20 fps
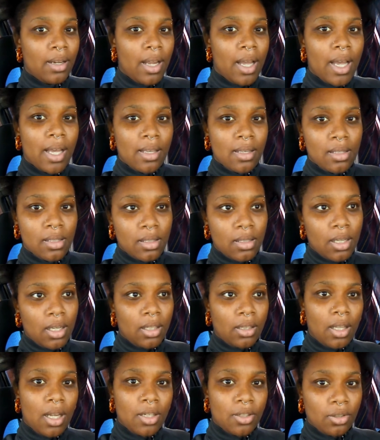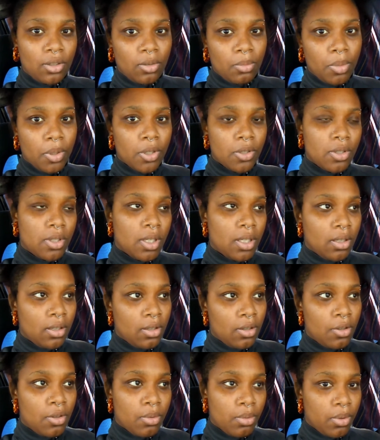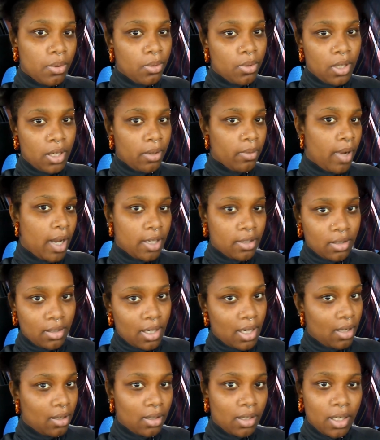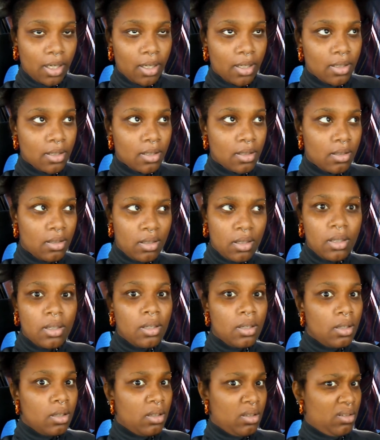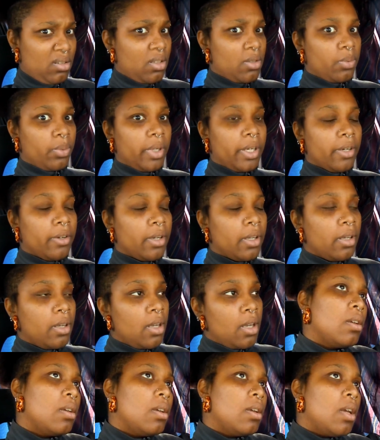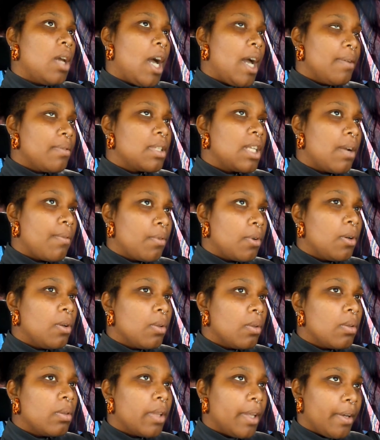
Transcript: as a logical person through the irrationality. It's weird. I have several